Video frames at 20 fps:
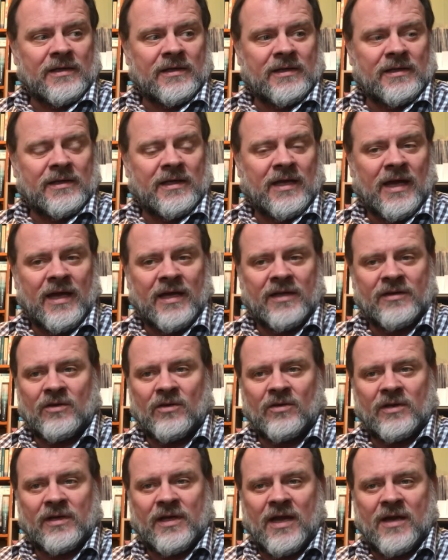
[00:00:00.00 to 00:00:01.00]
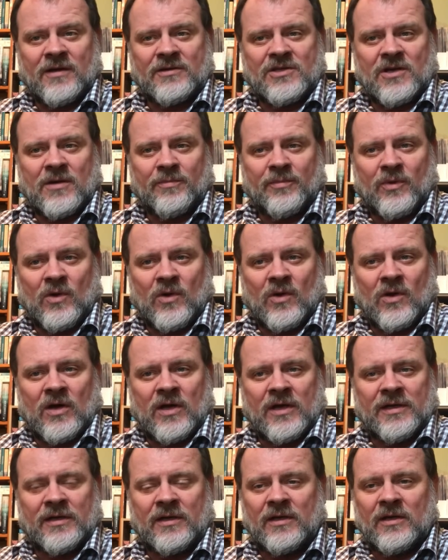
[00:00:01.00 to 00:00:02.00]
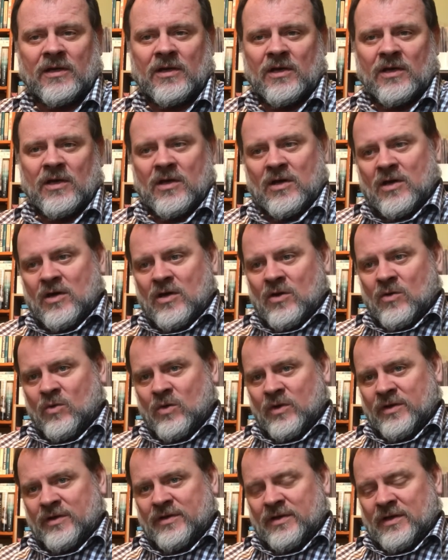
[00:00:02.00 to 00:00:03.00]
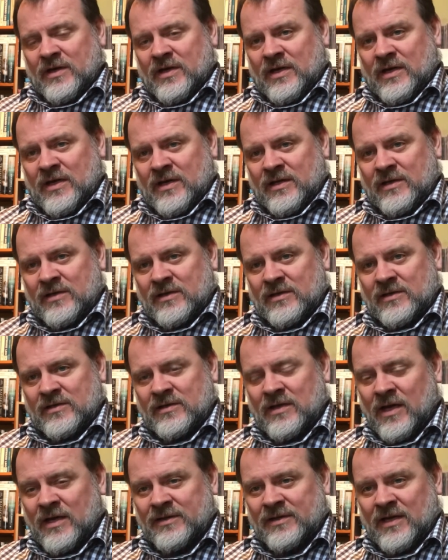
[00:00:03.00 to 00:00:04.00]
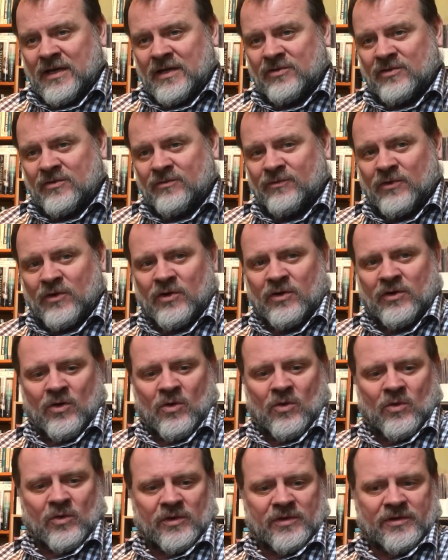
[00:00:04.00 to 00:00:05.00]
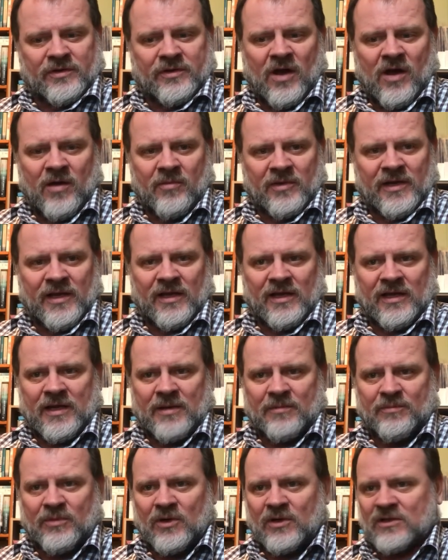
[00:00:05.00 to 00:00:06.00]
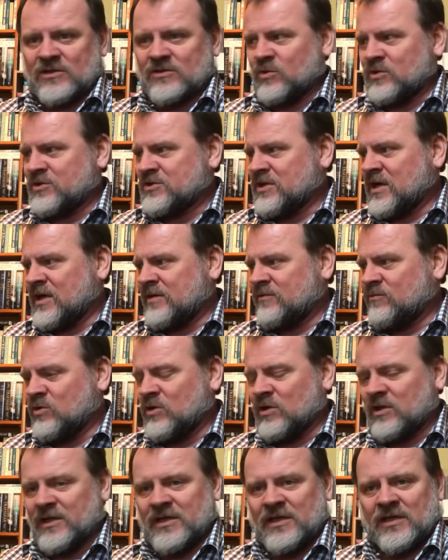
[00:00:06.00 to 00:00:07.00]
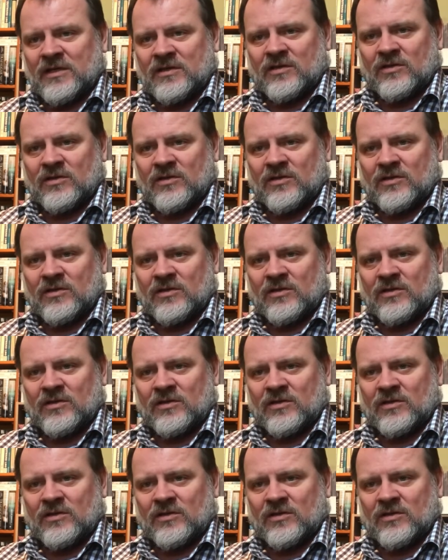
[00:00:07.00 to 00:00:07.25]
canto to catch up on with Dante's Inferno with Tom at LA Books, which I really need to